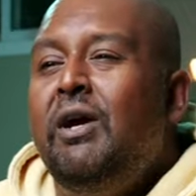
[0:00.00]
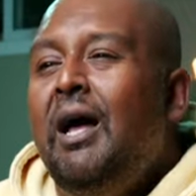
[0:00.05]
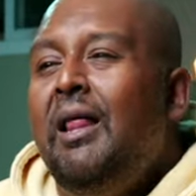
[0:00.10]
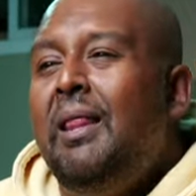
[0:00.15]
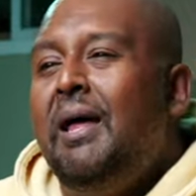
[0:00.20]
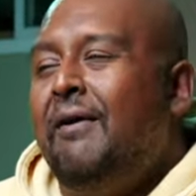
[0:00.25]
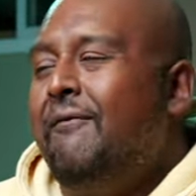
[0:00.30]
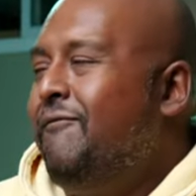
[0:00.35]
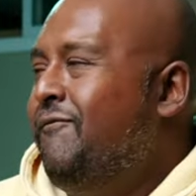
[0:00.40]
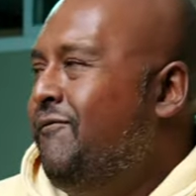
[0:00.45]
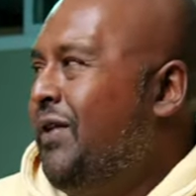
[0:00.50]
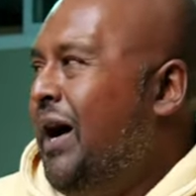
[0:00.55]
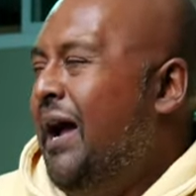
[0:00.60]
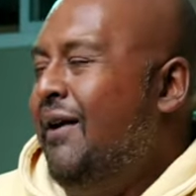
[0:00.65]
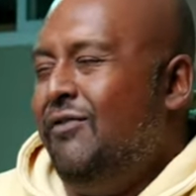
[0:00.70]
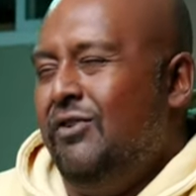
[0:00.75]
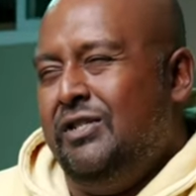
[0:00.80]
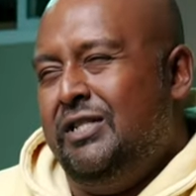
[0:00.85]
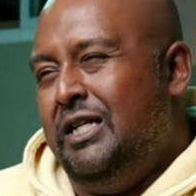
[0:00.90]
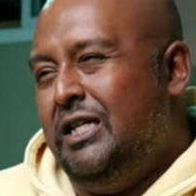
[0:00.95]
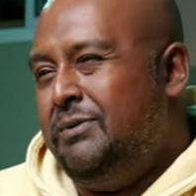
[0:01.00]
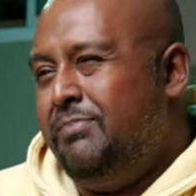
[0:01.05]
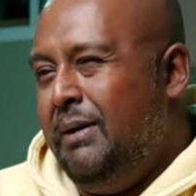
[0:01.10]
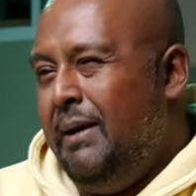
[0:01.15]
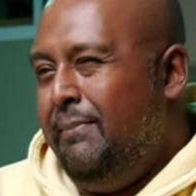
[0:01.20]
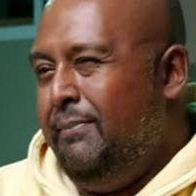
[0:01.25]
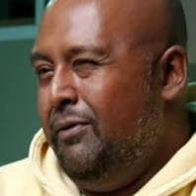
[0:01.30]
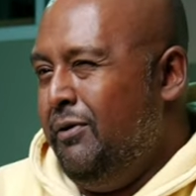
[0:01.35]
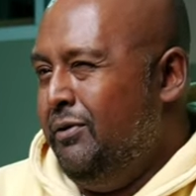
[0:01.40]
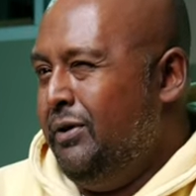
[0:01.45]
If you got like five or six
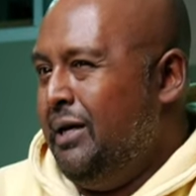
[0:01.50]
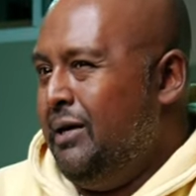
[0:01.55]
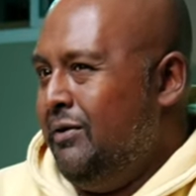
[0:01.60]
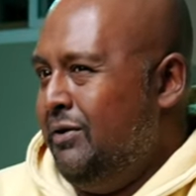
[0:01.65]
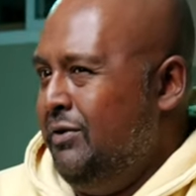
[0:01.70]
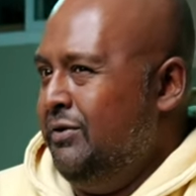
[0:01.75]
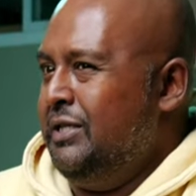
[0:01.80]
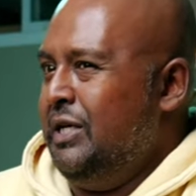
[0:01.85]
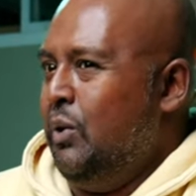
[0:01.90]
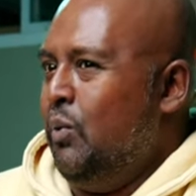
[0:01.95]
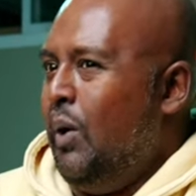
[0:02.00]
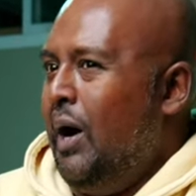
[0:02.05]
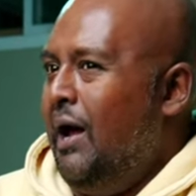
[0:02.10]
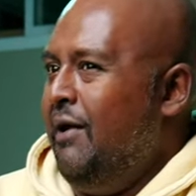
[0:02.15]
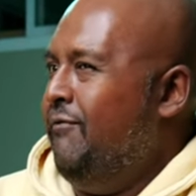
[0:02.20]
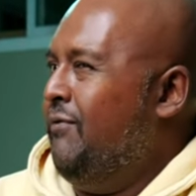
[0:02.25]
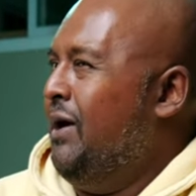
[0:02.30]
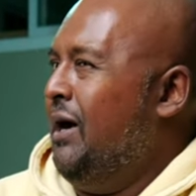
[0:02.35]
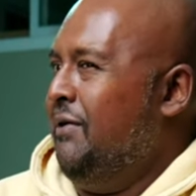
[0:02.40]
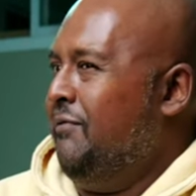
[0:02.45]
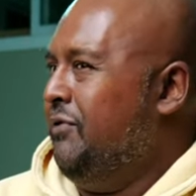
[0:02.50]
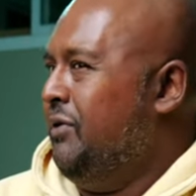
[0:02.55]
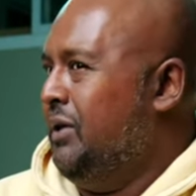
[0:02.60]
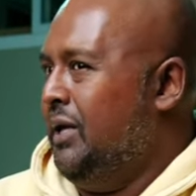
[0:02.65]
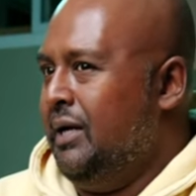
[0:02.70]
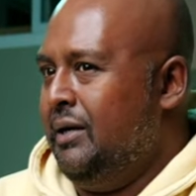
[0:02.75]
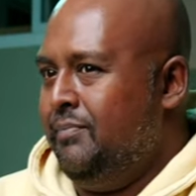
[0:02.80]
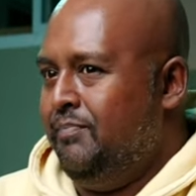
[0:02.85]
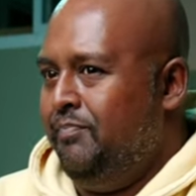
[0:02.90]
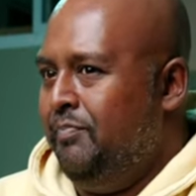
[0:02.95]
people that are using Wi-Fi for
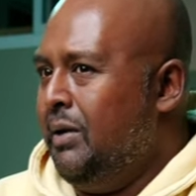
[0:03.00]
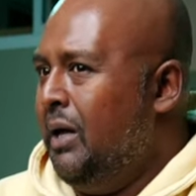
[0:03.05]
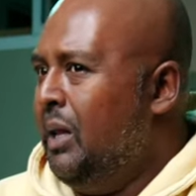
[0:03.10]
like